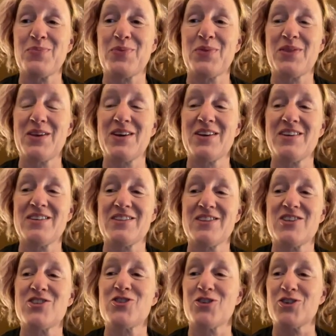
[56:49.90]
the
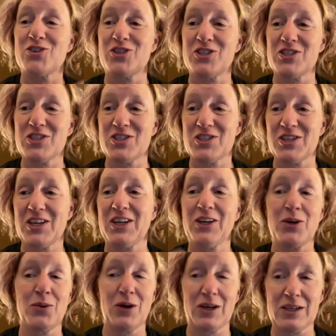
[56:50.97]
surgeons can
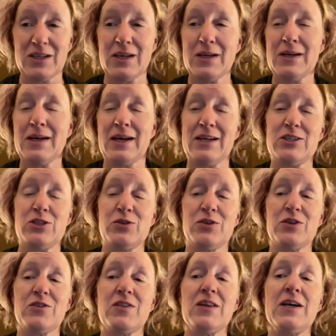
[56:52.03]
go on and do their
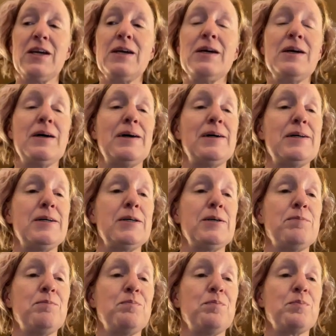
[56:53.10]
thing.
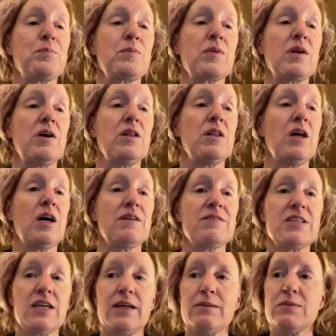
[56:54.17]
A lot of
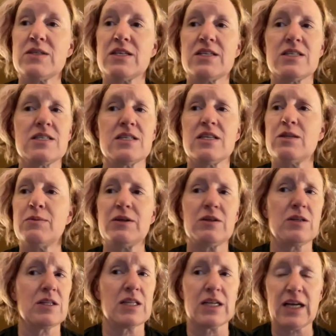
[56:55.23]
times this is in the middle
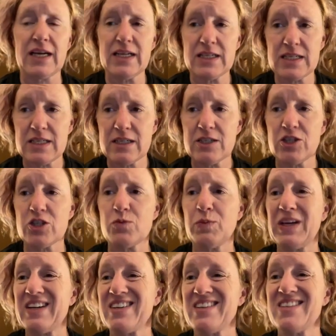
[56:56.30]
of the night, just
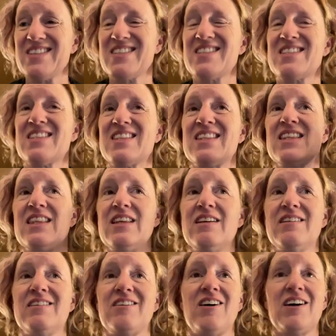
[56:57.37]
because the
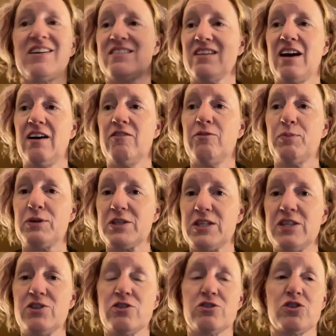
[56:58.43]
docs have
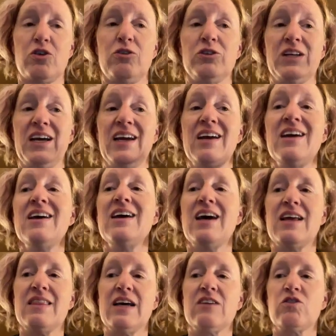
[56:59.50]
procedures all day,
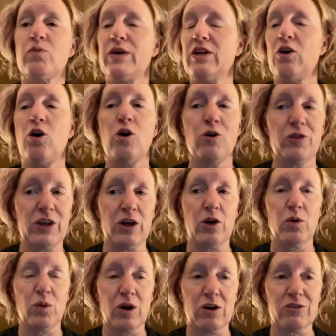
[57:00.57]
and that's when all the
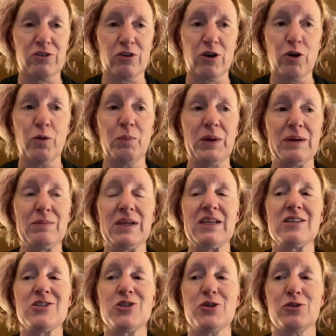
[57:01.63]
ORs are open,
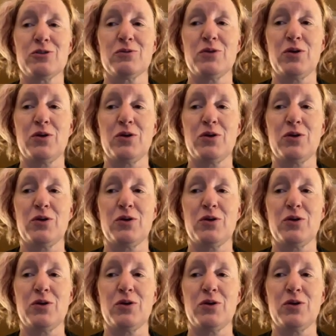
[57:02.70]
because they're